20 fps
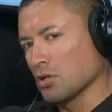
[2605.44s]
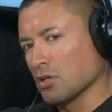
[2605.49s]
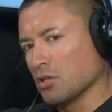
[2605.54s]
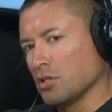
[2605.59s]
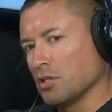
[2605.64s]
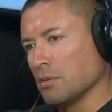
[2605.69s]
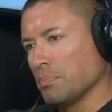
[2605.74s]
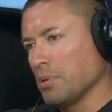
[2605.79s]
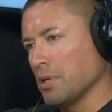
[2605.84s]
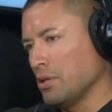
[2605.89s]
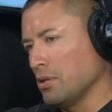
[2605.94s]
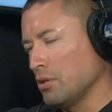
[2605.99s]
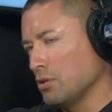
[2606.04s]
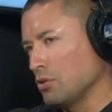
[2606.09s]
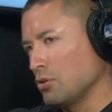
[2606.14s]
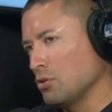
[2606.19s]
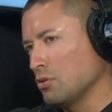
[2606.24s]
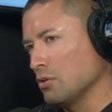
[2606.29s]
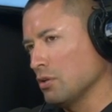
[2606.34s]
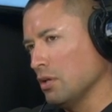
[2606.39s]
going to depend on
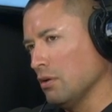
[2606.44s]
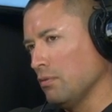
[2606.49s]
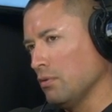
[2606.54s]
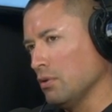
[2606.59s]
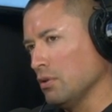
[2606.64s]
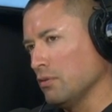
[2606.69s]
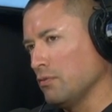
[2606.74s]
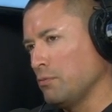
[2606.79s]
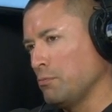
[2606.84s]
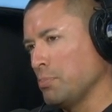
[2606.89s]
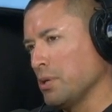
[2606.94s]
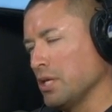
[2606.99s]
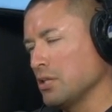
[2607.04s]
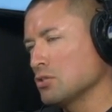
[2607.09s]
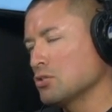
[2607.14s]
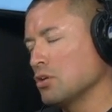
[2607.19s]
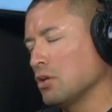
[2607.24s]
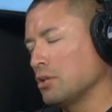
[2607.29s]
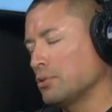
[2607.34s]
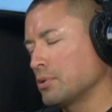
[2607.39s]
your level of pain
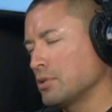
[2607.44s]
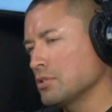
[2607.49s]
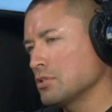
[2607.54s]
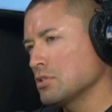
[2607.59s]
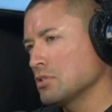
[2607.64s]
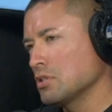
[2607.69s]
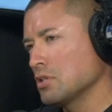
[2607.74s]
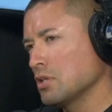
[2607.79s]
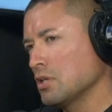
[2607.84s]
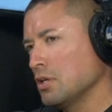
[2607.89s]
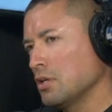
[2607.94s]
tolerance.